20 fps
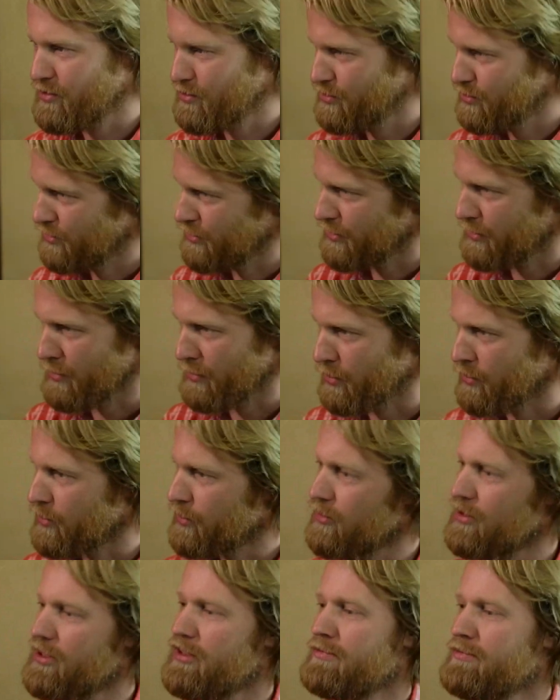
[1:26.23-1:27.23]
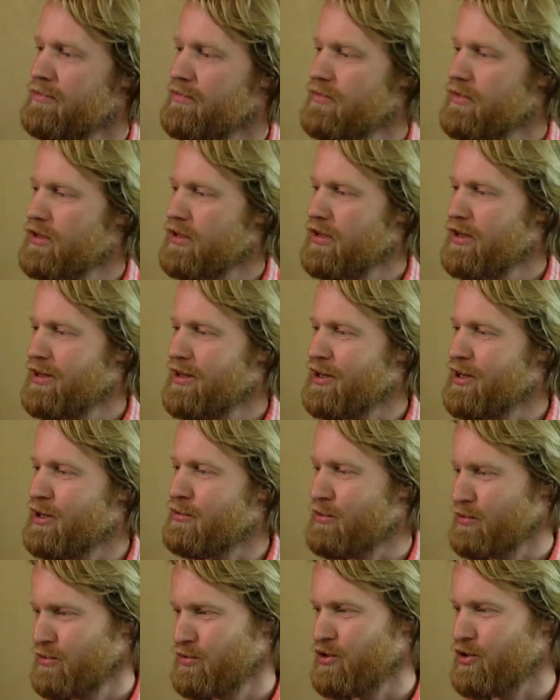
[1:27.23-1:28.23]
because you're a Maori.
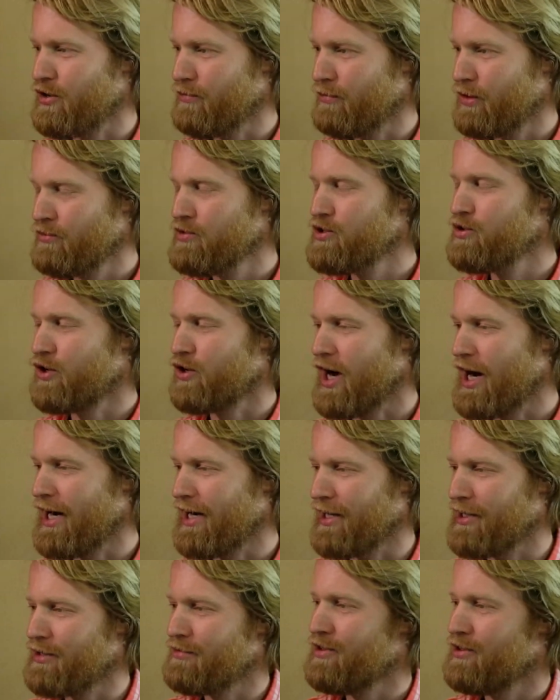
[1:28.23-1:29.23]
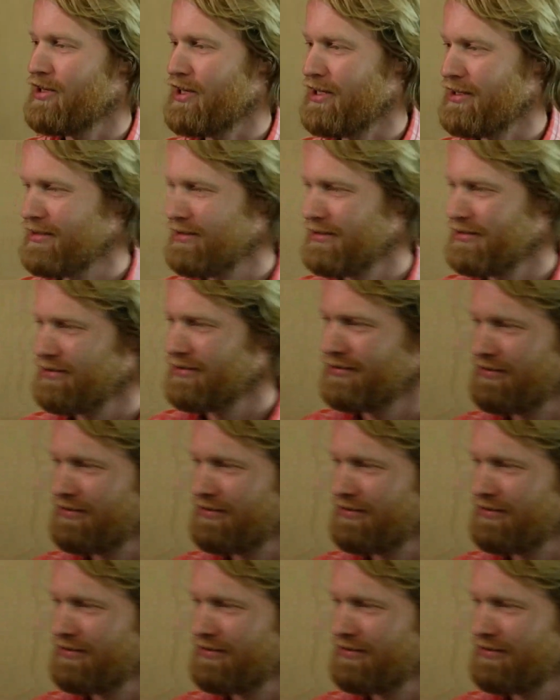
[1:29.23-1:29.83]
What was your highlight of the day?